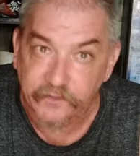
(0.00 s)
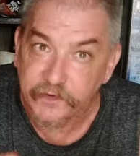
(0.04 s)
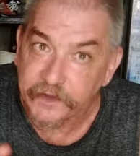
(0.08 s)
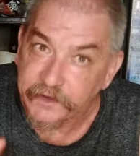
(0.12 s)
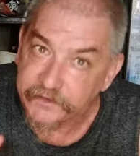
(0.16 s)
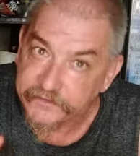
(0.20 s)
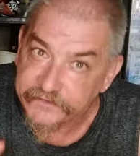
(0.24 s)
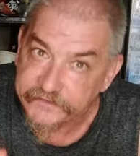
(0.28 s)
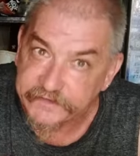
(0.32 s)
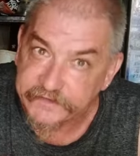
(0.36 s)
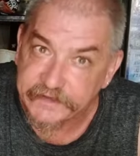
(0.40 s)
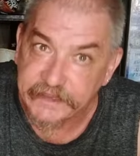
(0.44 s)
way
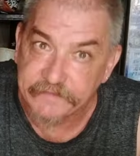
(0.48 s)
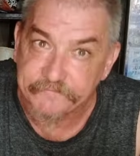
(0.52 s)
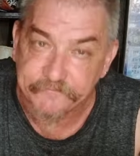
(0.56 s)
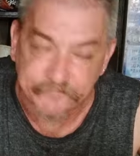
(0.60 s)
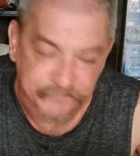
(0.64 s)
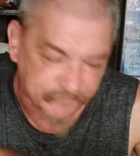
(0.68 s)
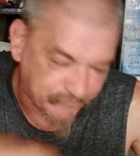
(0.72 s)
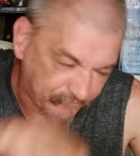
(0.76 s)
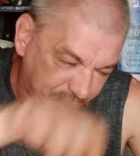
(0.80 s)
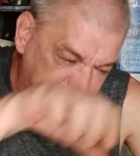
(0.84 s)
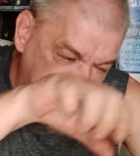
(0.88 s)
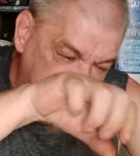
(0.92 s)
it's keep
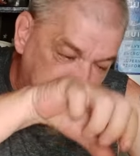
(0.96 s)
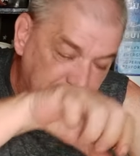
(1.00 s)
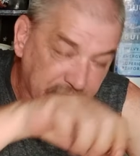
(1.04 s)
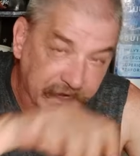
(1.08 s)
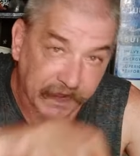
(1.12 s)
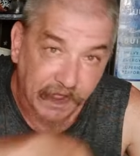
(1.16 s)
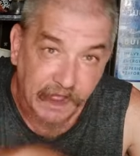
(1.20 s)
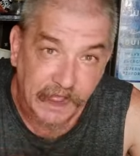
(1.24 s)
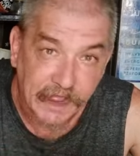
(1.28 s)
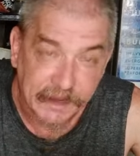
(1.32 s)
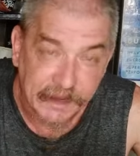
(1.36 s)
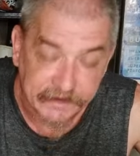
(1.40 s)
pretty
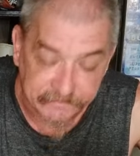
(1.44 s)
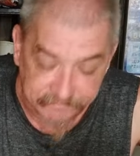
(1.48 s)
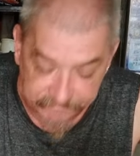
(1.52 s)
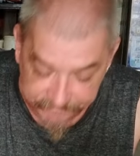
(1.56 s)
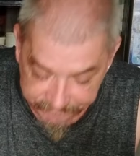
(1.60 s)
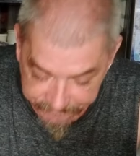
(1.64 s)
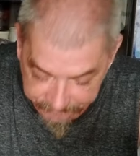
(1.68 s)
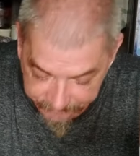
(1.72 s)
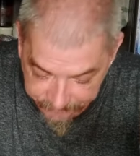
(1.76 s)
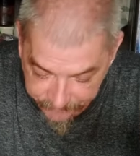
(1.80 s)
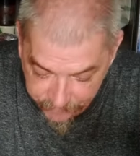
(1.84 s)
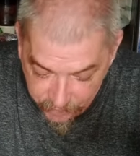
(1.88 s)
hot and
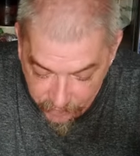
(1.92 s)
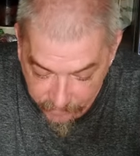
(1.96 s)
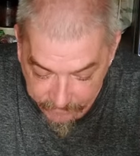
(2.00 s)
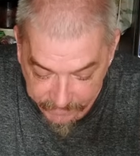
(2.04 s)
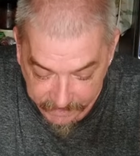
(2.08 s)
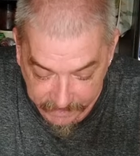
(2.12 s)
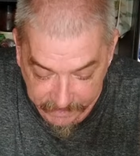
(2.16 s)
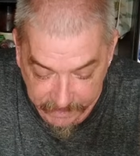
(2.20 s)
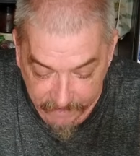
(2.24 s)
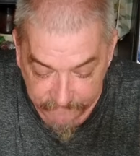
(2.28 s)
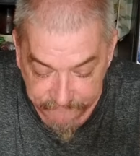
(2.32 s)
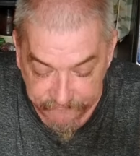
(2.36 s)
pour me
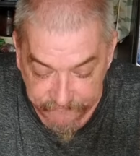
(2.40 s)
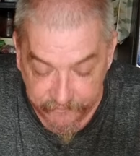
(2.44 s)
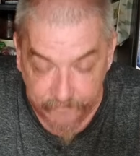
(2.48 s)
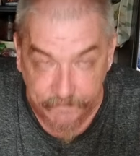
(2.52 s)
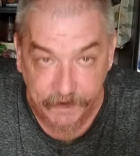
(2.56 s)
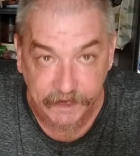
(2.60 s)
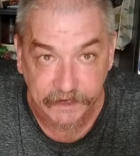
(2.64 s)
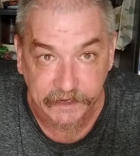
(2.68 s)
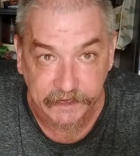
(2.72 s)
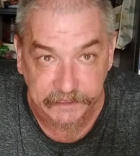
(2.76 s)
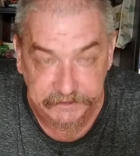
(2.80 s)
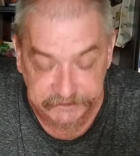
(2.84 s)
a cup for my
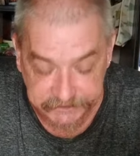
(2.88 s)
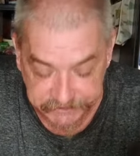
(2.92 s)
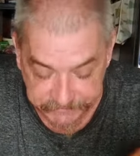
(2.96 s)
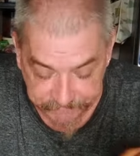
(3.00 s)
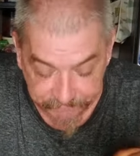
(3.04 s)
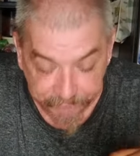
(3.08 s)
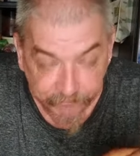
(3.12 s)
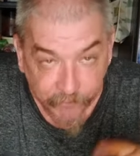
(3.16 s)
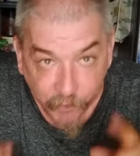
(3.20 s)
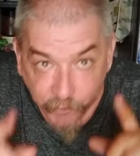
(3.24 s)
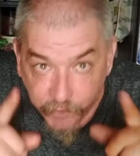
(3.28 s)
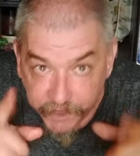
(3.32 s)
lunch.
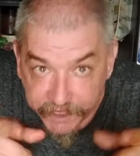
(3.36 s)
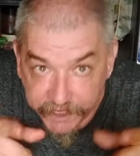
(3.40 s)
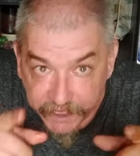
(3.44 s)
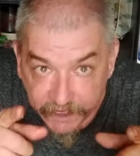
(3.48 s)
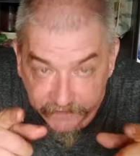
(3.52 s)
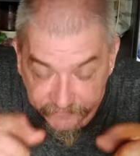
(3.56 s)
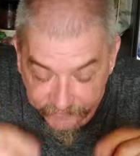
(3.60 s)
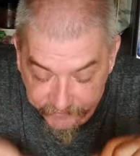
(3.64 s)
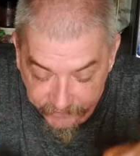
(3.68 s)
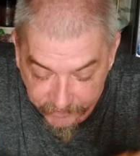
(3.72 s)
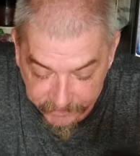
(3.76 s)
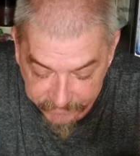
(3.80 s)
We get
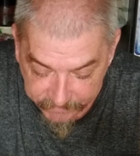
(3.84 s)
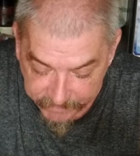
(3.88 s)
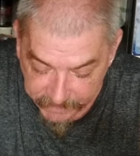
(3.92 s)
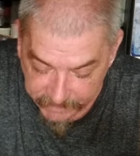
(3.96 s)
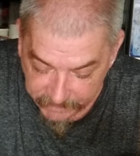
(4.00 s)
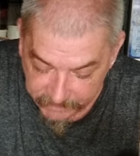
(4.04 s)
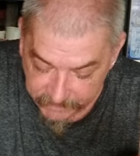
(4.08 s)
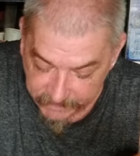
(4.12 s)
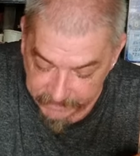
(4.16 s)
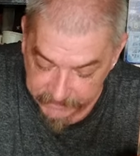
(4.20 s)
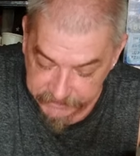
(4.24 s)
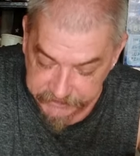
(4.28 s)
a 30-minute
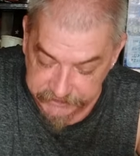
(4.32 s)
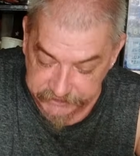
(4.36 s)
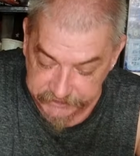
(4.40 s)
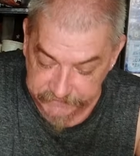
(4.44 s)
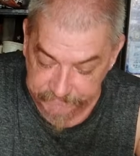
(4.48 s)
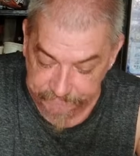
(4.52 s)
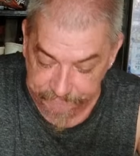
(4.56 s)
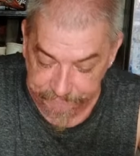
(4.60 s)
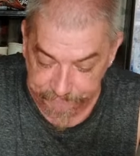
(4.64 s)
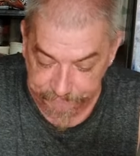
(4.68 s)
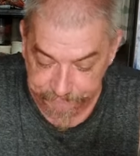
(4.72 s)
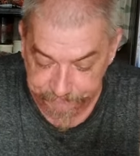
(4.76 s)
lunch.
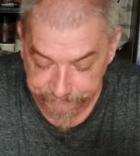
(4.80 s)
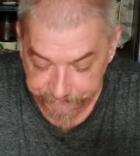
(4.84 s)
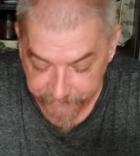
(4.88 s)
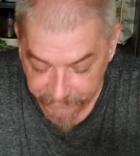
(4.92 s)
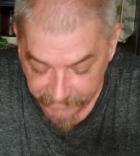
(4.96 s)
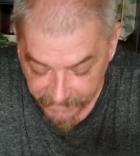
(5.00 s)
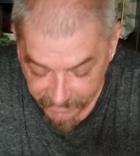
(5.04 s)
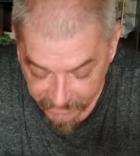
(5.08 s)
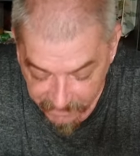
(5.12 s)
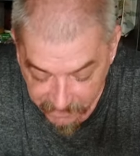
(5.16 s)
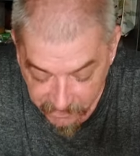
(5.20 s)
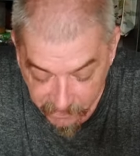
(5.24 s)

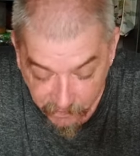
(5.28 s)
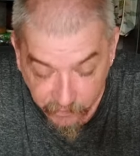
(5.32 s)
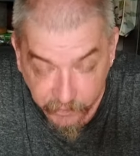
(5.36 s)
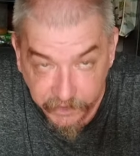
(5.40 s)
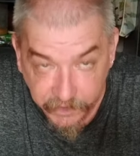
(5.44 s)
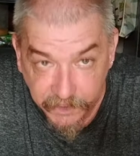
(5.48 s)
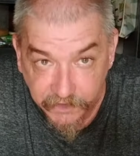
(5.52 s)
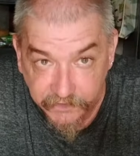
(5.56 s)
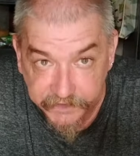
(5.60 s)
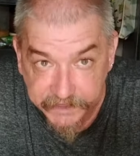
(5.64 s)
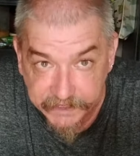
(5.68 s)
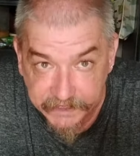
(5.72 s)
We
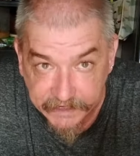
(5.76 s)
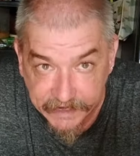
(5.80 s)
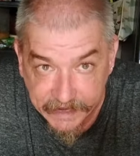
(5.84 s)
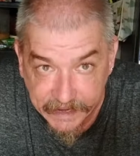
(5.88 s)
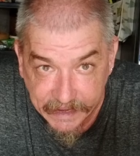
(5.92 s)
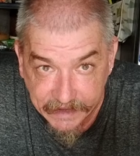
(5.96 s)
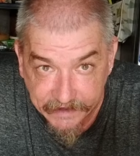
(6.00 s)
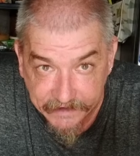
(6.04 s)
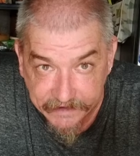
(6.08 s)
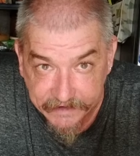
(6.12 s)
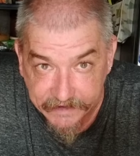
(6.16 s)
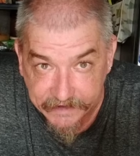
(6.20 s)
don't get a
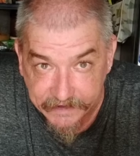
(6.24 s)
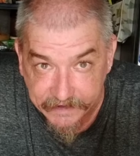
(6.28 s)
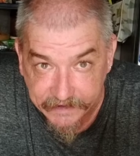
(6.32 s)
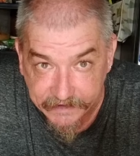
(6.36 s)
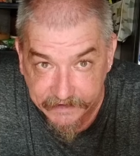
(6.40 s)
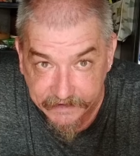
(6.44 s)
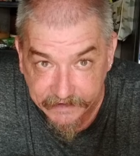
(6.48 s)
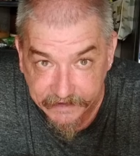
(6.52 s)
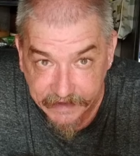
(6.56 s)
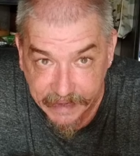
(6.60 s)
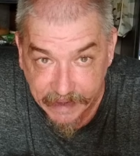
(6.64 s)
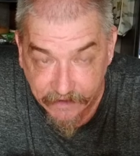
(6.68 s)

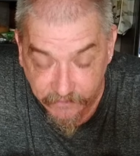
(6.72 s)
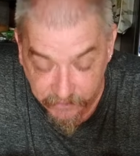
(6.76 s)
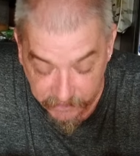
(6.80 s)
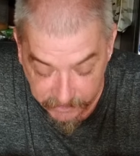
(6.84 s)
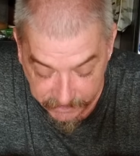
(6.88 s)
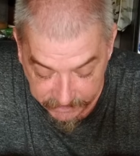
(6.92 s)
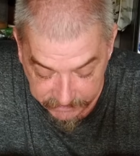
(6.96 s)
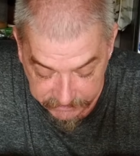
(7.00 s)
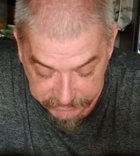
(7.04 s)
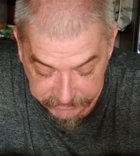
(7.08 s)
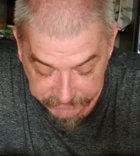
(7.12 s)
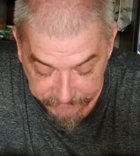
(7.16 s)
hour
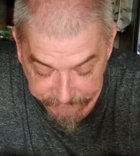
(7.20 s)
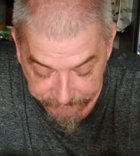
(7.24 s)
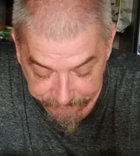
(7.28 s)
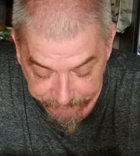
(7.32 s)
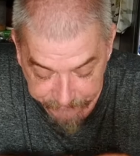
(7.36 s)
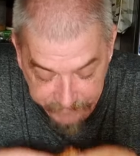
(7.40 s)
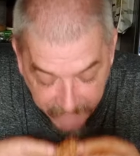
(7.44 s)
lunch.